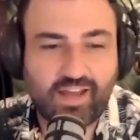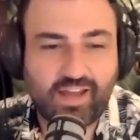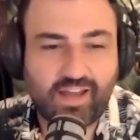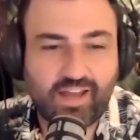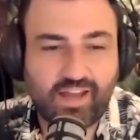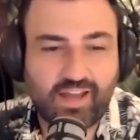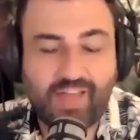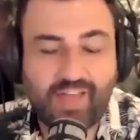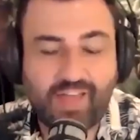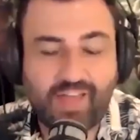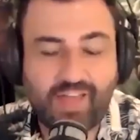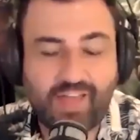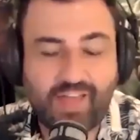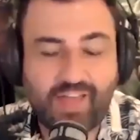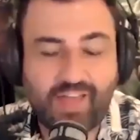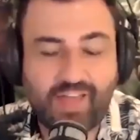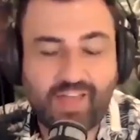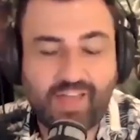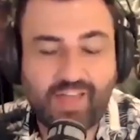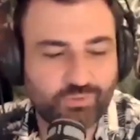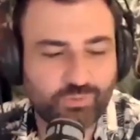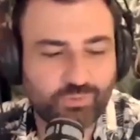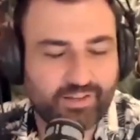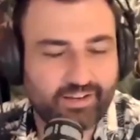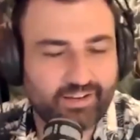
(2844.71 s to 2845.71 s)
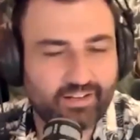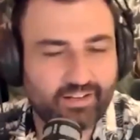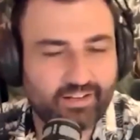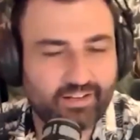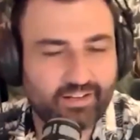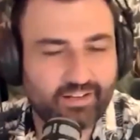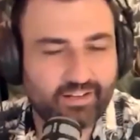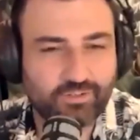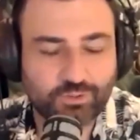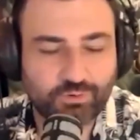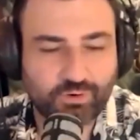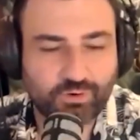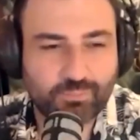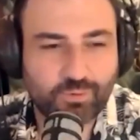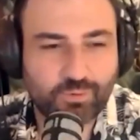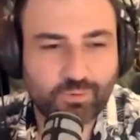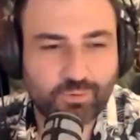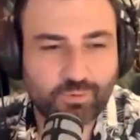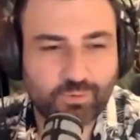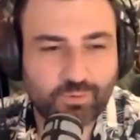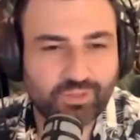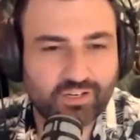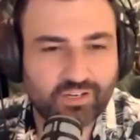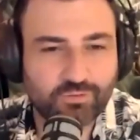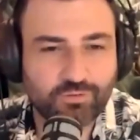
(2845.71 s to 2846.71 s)
And the 10x multiplier. I couldn't
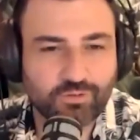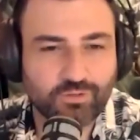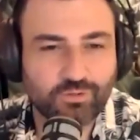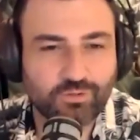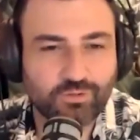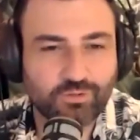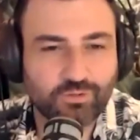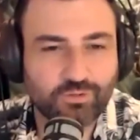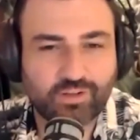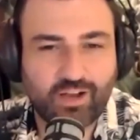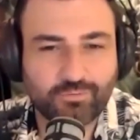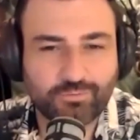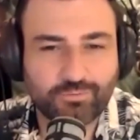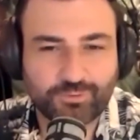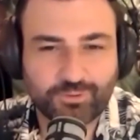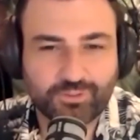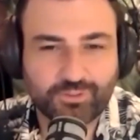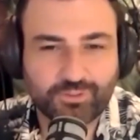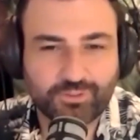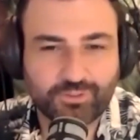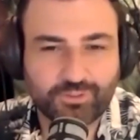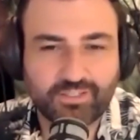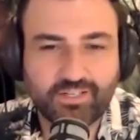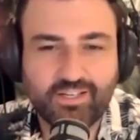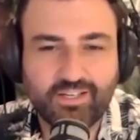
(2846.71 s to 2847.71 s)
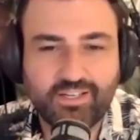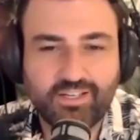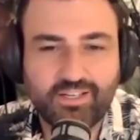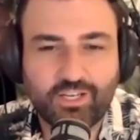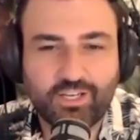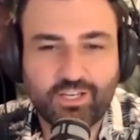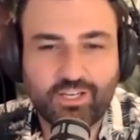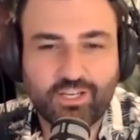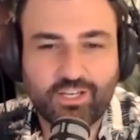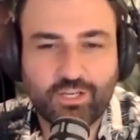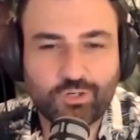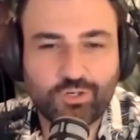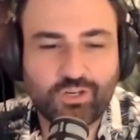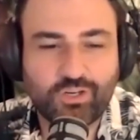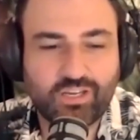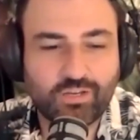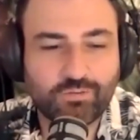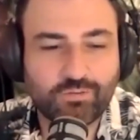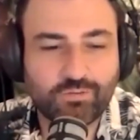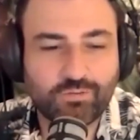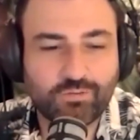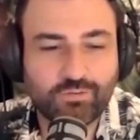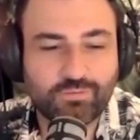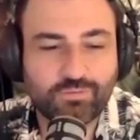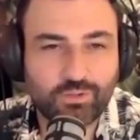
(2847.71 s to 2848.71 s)
agree more that if you look after it, you know,
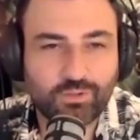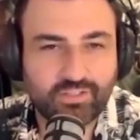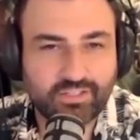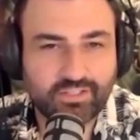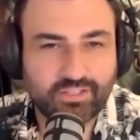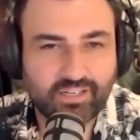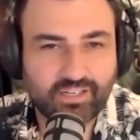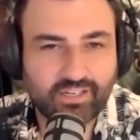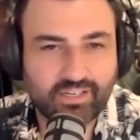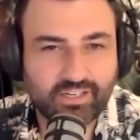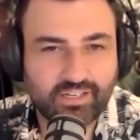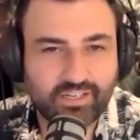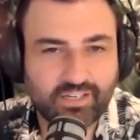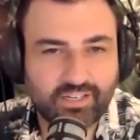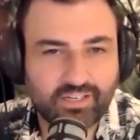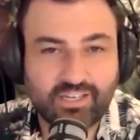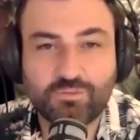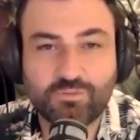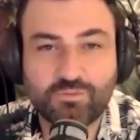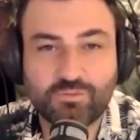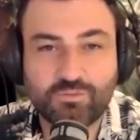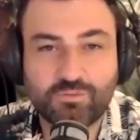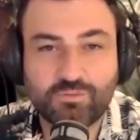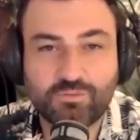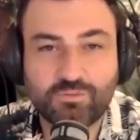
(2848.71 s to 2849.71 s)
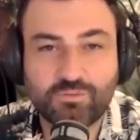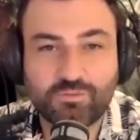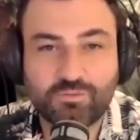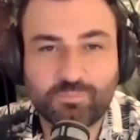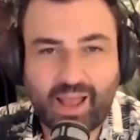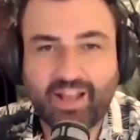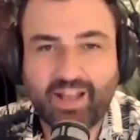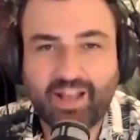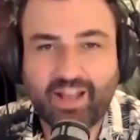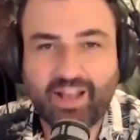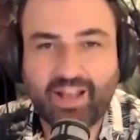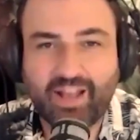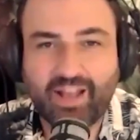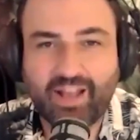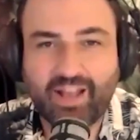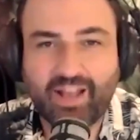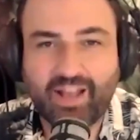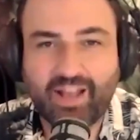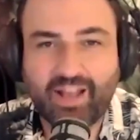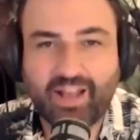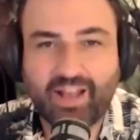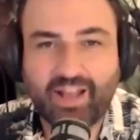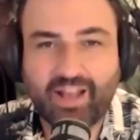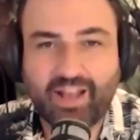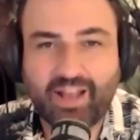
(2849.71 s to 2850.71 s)
you give a little and it gives back
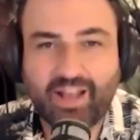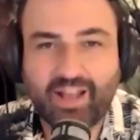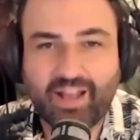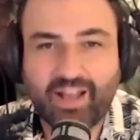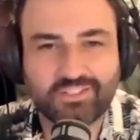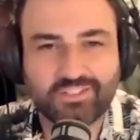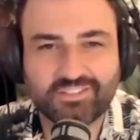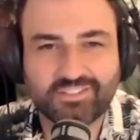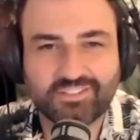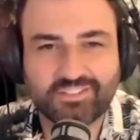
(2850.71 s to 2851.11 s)
way more.